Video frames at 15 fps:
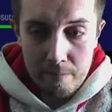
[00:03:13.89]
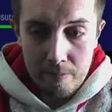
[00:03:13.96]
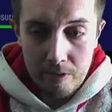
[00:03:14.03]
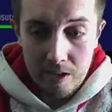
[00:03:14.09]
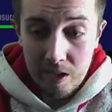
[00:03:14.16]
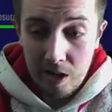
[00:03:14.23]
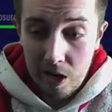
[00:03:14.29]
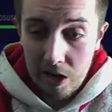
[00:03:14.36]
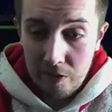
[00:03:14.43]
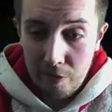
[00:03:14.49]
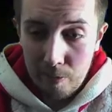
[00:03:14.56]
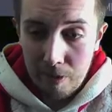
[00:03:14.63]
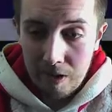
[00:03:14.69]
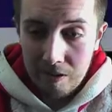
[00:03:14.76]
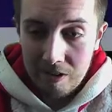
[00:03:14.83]
Kind of a
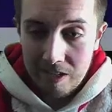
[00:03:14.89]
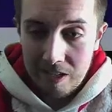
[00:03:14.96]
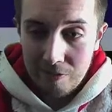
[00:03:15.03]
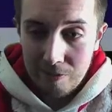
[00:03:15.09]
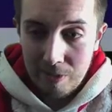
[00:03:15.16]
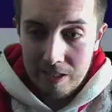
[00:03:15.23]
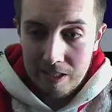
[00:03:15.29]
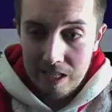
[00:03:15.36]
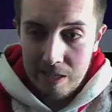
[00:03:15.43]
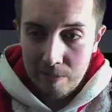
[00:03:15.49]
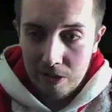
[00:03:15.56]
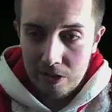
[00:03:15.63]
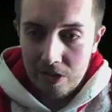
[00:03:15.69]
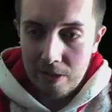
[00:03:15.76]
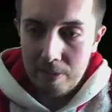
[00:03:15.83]
player I need for my team
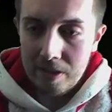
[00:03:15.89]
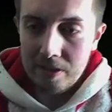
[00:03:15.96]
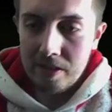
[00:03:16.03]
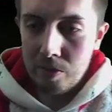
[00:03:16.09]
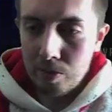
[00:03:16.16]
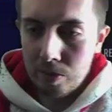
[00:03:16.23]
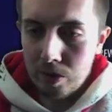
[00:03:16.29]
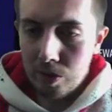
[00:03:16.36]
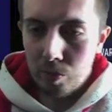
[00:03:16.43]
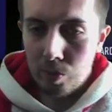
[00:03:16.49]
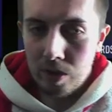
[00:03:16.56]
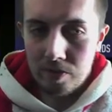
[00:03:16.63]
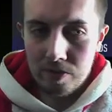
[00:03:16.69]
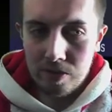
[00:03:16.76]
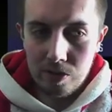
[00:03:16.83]
actually. But let's see what you
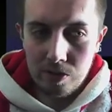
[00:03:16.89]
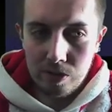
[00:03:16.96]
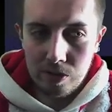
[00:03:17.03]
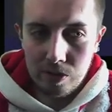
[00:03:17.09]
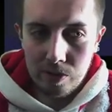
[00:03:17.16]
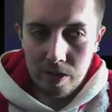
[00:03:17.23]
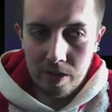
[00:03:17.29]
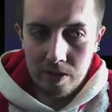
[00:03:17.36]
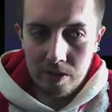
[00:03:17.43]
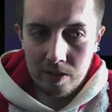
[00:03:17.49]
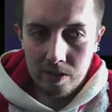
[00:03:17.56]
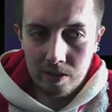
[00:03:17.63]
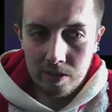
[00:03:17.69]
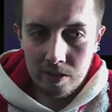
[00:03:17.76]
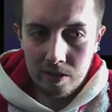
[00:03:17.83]
have to do to.
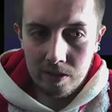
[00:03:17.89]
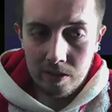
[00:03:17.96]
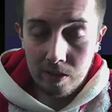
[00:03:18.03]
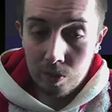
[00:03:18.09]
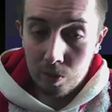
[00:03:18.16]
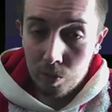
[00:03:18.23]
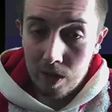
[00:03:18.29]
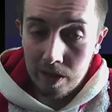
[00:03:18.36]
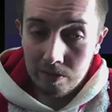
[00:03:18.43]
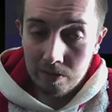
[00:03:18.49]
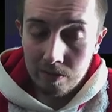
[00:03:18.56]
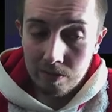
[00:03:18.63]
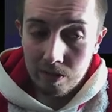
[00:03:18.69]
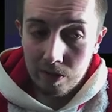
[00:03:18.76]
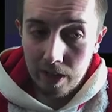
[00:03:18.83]
Wow.
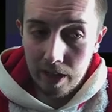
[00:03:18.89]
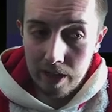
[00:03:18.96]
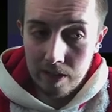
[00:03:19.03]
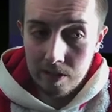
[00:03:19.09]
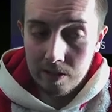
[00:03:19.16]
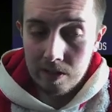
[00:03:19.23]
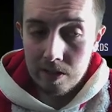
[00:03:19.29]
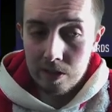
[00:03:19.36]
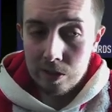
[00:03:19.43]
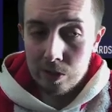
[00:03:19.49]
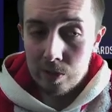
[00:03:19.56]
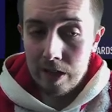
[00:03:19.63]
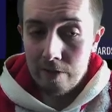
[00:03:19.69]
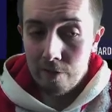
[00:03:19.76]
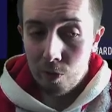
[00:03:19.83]
Okay. So an
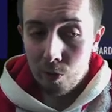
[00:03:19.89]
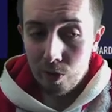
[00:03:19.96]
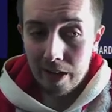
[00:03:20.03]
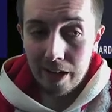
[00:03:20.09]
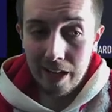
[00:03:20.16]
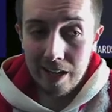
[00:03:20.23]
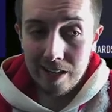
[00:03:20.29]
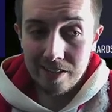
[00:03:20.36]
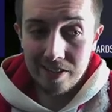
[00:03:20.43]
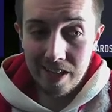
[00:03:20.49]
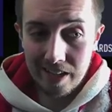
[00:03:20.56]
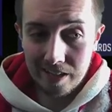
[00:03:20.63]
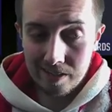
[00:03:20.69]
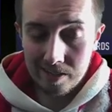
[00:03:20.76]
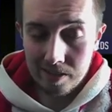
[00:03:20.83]
84 and an
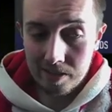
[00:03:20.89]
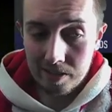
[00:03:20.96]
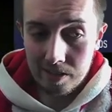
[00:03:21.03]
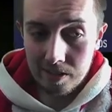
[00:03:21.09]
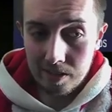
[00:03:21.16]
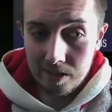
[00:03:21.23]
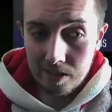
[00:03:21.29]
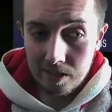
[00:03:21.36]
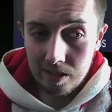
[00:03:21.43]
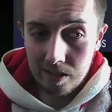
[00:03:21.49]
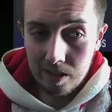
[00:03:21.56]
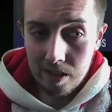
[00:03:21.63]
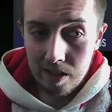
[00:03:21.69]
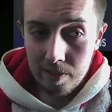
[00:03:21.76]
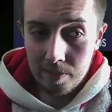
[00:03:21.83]
86.
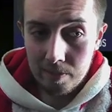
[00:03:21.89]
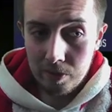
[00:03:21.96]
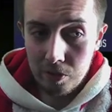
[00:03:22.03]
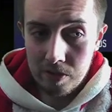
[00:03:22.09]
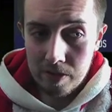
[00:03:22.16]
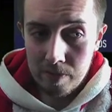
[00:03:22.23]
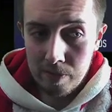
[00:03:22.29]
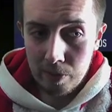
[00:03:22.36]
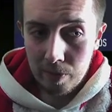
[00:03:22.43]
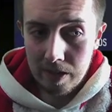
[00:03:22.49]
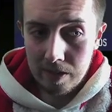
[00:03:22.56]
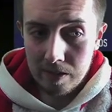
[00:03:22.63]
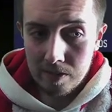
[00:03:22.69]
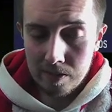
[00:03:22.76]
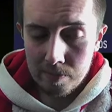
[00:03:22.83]
No team of the weeks.